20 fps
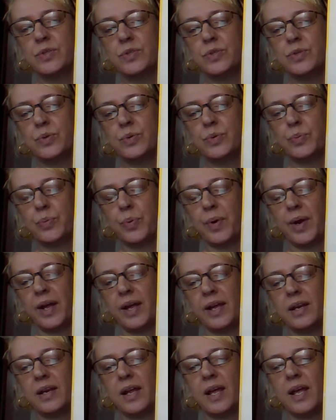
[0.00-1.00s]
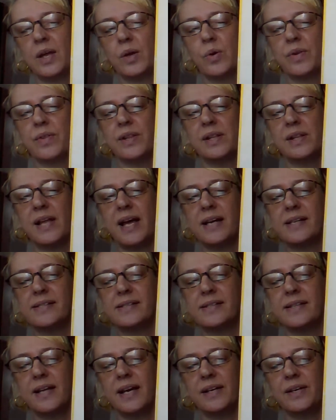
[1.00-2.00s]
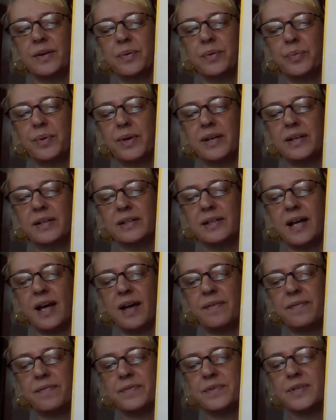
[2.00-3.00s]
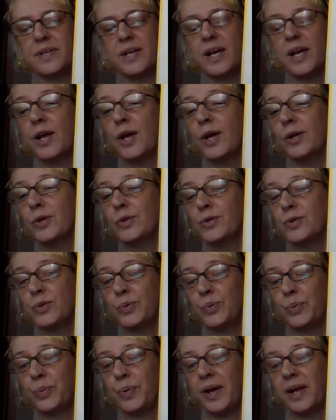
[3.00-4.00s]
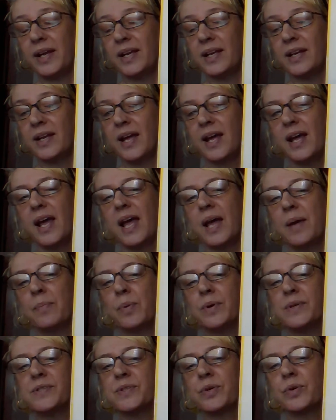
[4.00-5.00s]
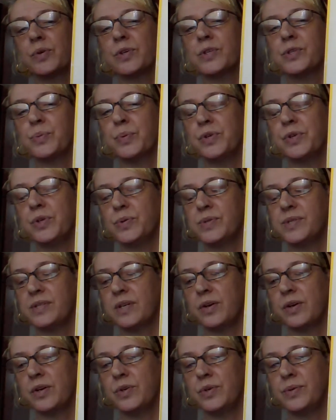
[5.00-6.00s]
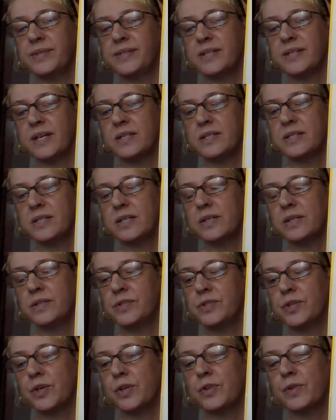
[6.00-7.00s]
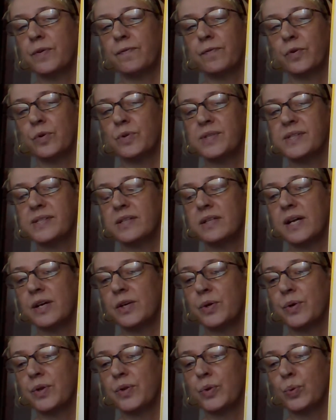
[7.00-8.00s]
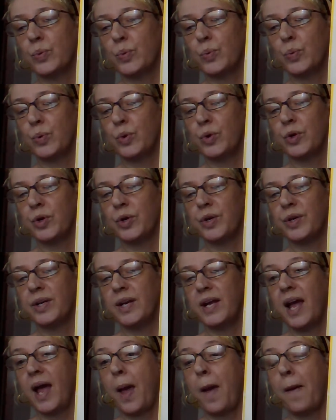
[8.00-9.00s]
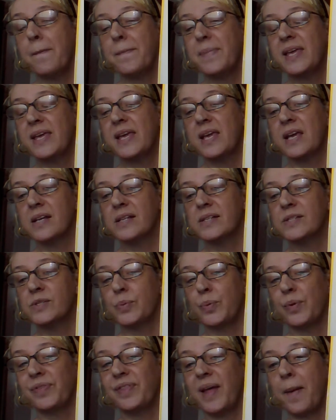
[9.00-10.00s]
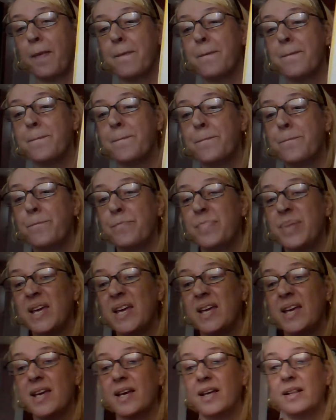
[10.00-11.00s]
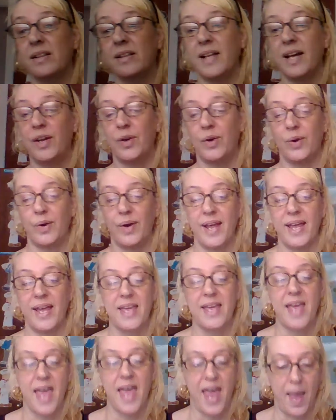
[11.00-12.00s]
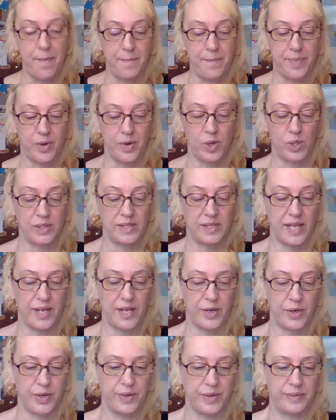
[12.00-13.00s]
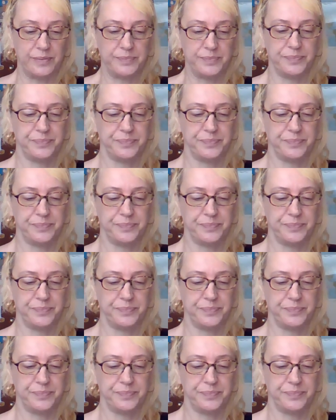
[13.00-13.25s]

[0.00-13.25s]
to right. And go to the last line and read left to right. And boys and girls, when you start a new sentence, the first letter in the word begins with a big letter, a capital letter.